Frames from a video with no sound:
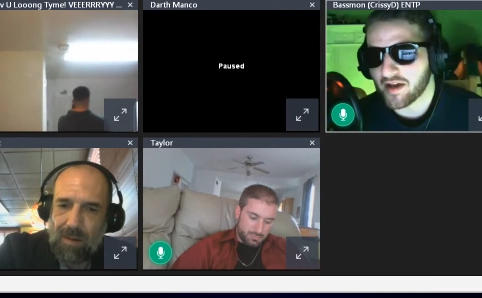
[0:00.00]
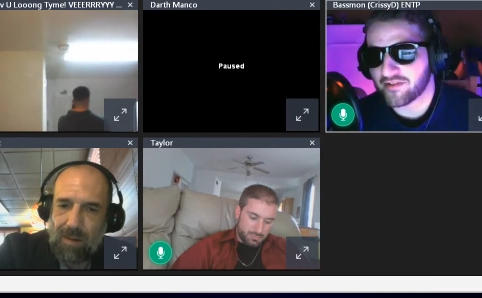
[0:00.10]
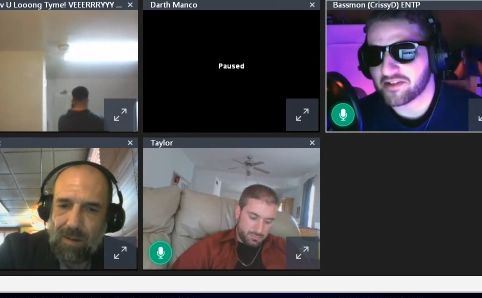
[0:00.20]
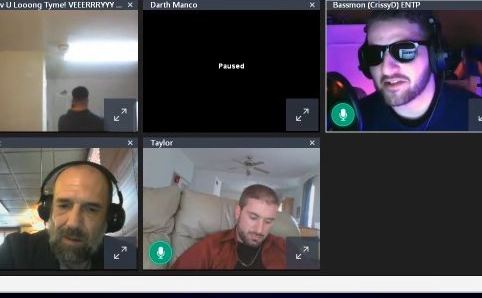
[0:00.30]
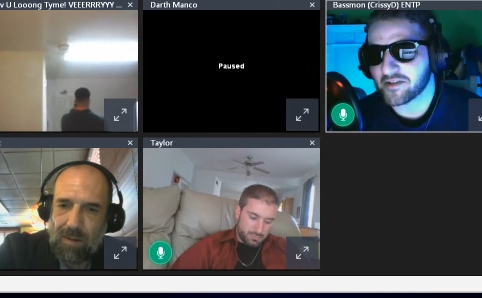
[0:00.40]
Speaker 1: I
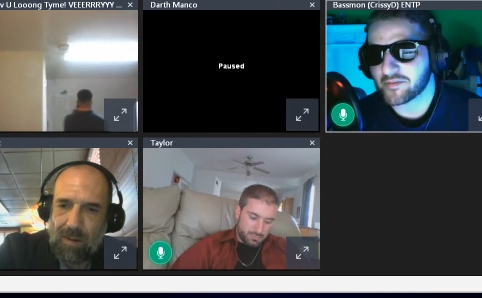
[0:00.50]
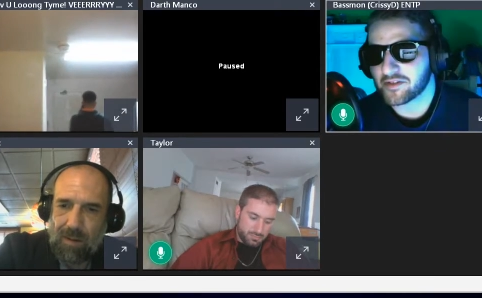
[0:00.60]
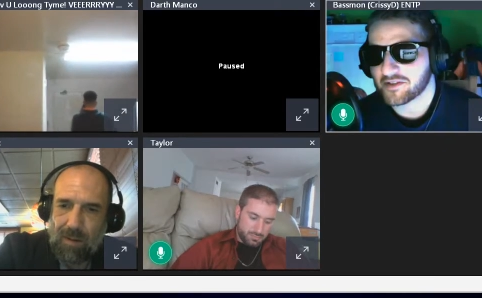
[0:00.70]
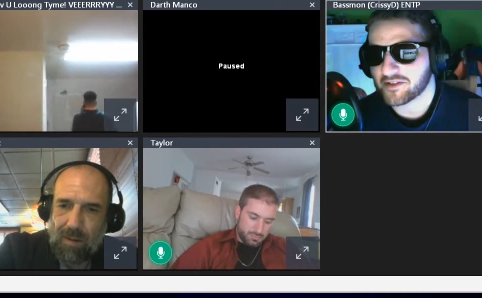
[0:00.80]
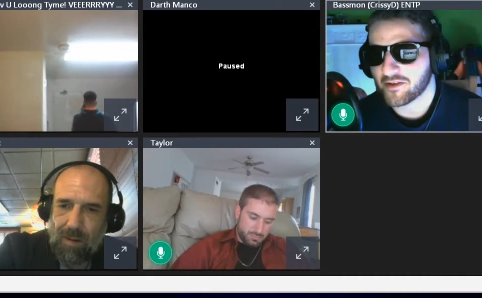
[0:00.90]
think I'm
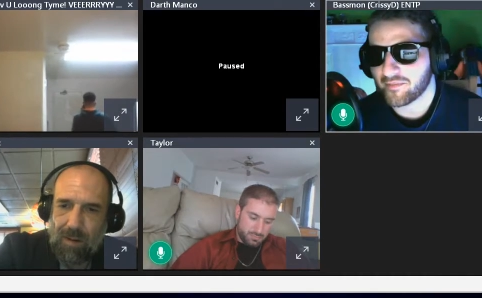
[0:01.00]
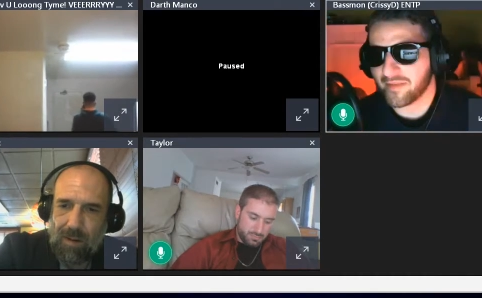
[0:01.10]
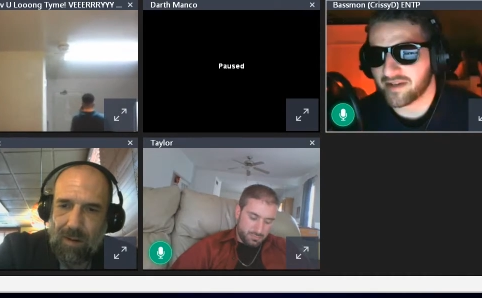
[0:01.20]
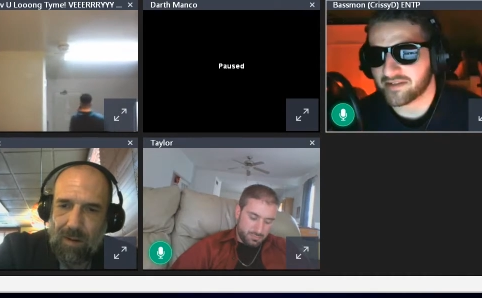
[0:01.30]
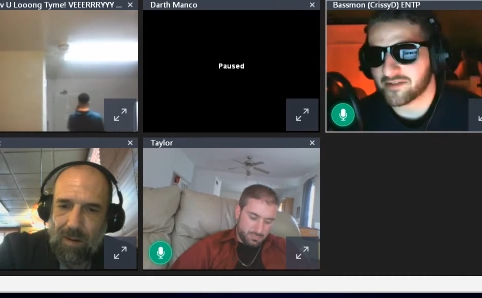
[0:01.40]
going to come
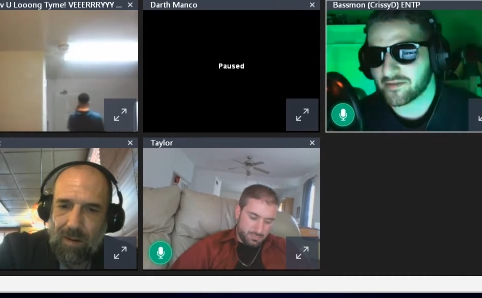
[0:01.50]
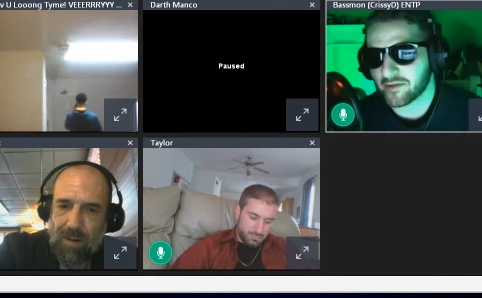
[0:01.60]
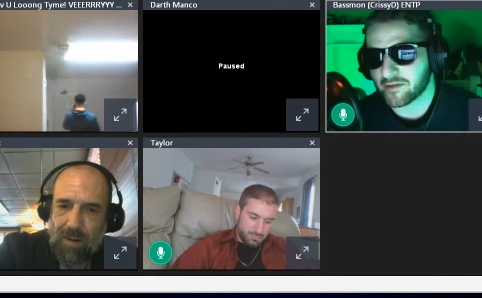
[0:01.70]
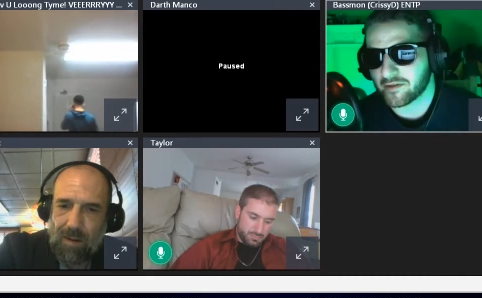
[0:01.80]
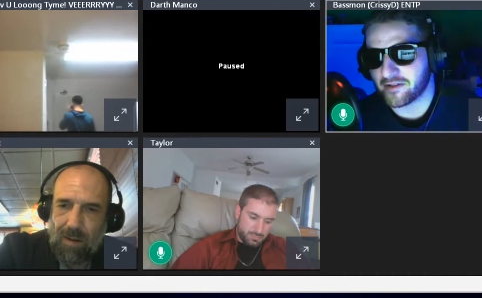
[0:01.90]
back
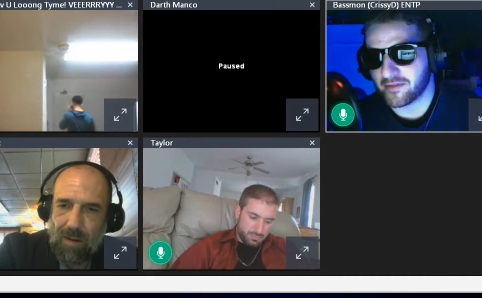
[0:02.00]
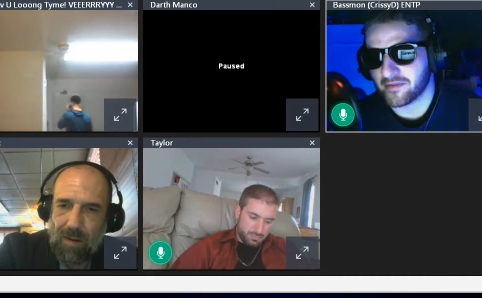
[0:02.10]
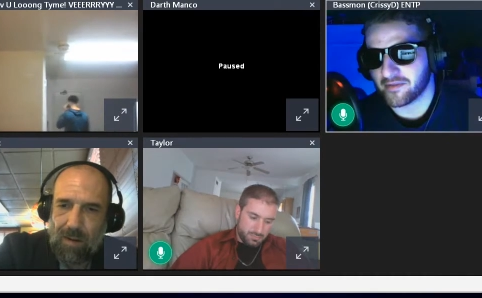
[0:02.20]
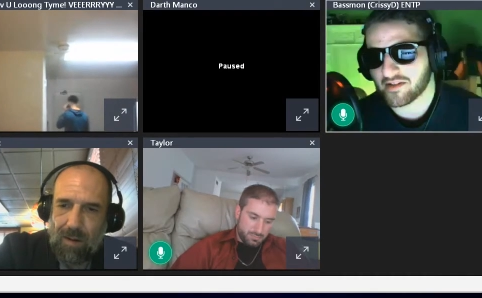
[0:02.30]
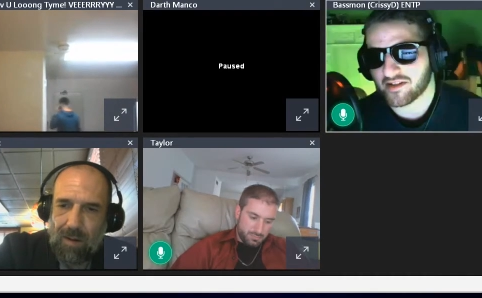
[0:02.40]
tomorrow and
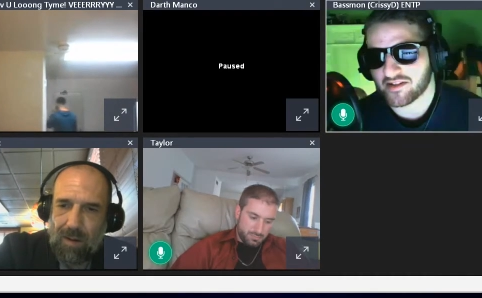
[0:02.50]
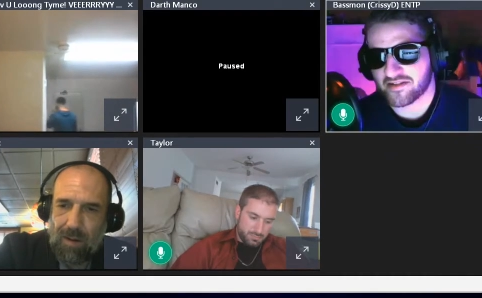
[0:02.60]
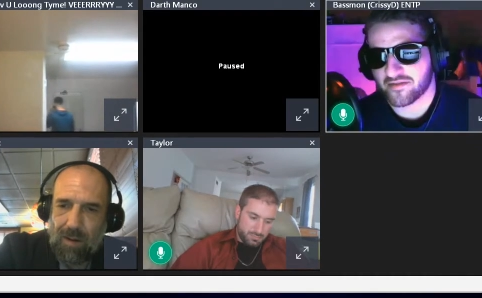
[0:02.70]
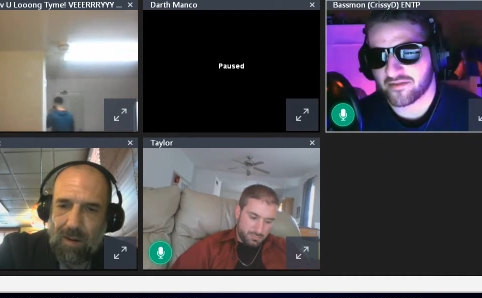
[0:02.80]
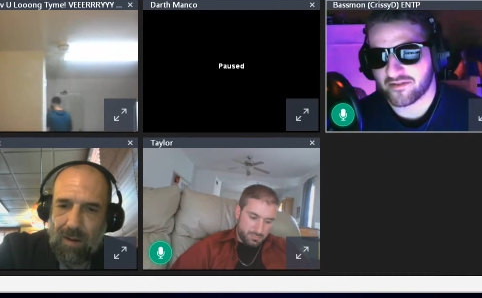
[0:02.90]
I'm going to
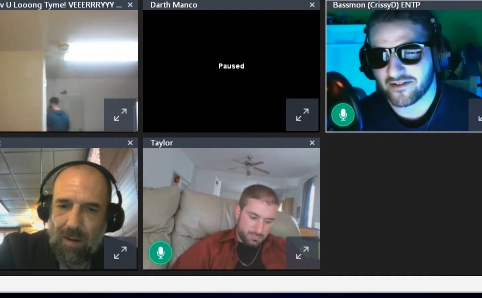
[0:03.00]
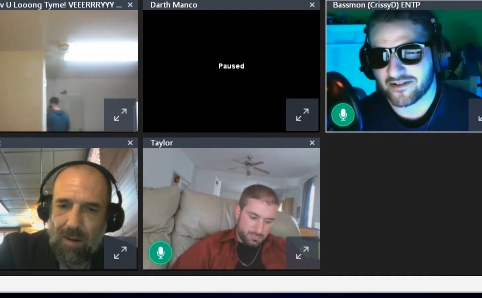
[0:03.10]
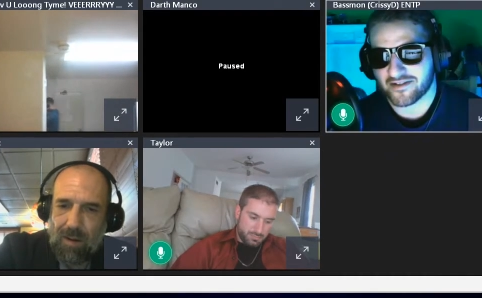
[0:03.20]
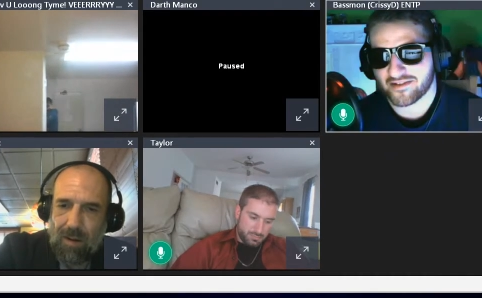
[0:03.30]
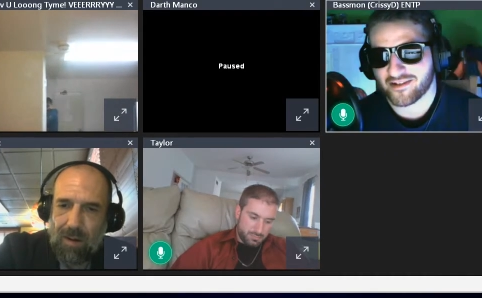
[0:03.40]
ask for
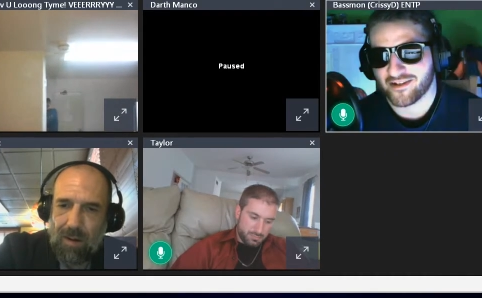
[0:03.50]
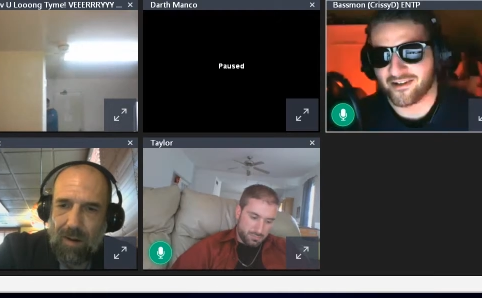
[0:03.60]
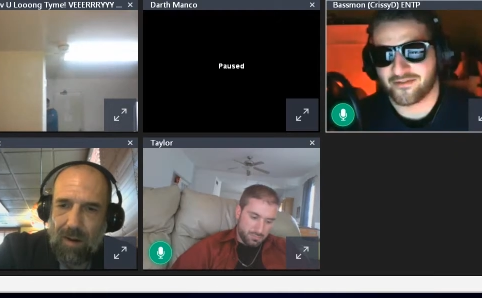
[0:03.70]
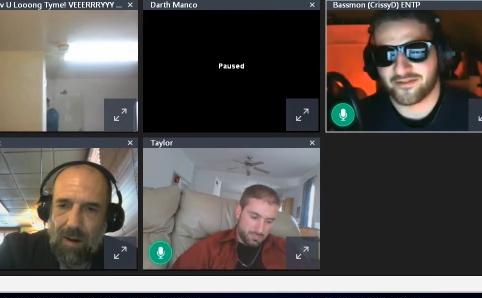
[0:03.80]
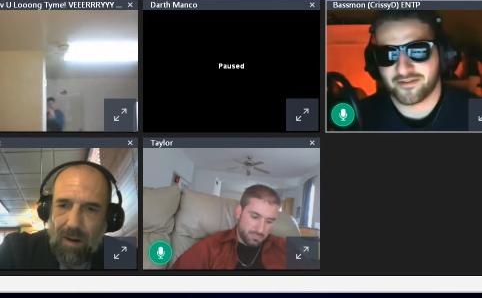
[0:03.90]
like
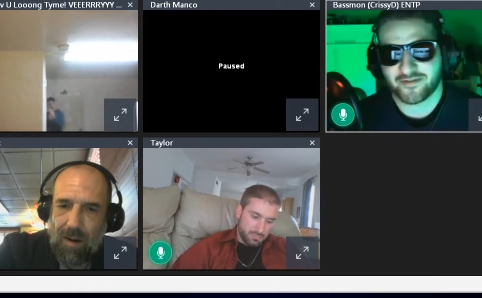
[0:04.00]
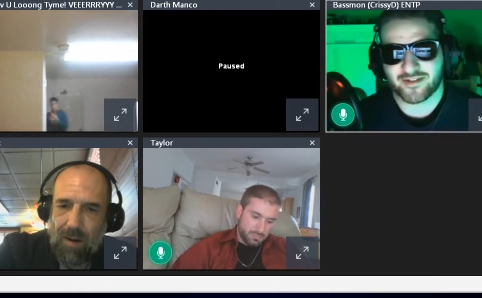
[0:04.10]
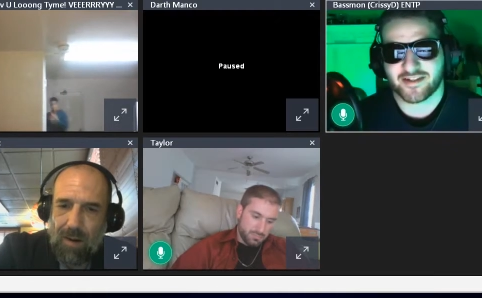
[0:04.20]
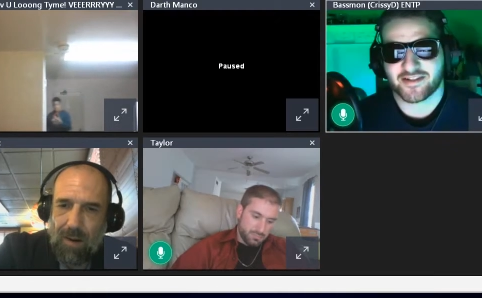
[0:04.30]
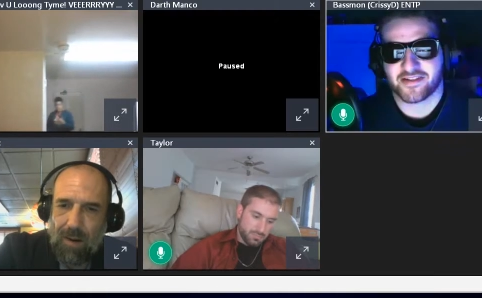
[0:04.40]
life
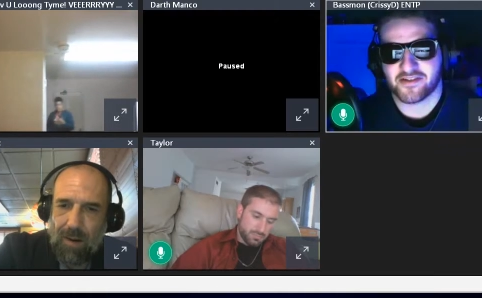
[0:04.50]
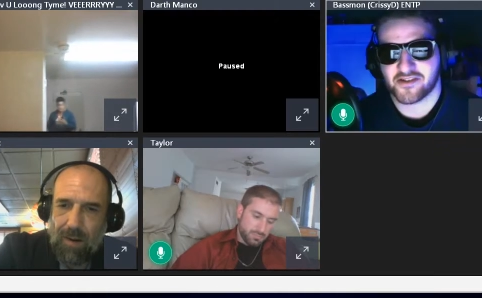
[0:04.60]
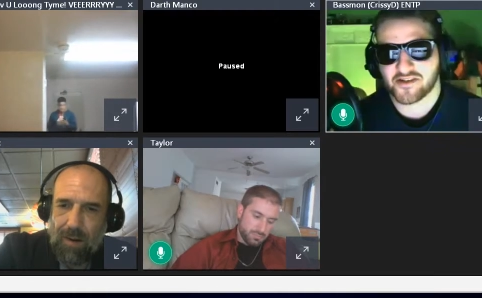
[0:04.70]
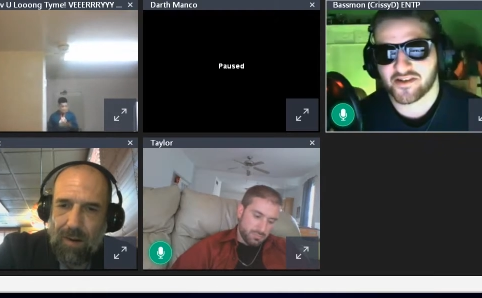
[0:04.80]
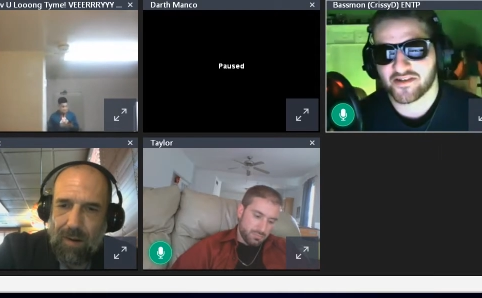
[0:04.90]
advice and
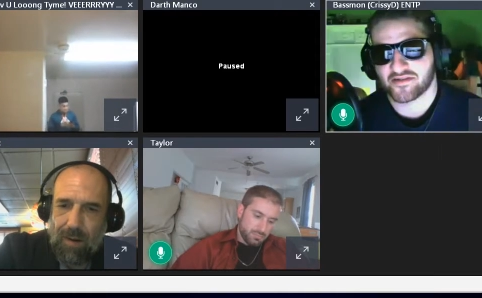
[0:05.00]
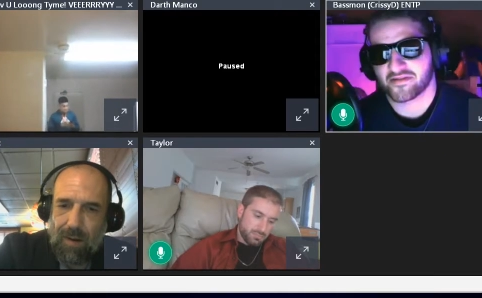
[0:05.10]
shit.